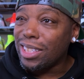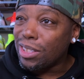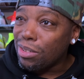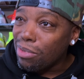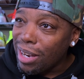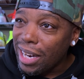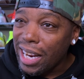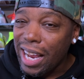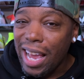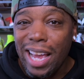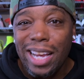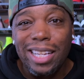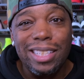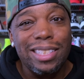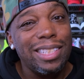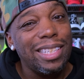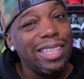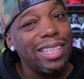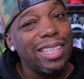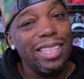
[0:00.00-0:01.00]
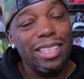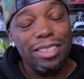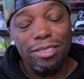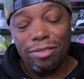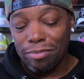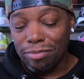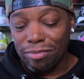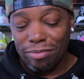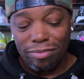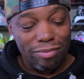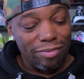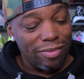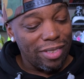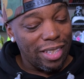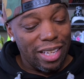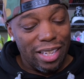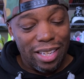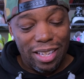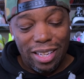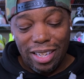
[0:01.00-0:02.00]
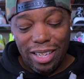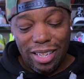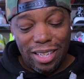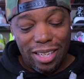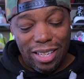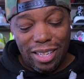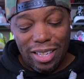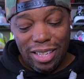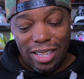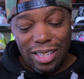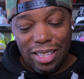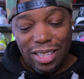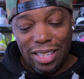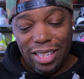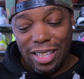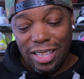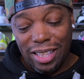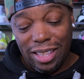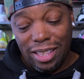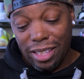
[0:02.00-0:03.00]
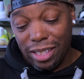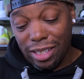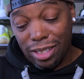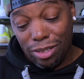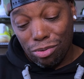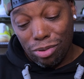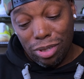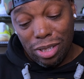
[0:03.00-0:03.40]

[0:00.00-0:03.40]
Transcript: 2018. This one,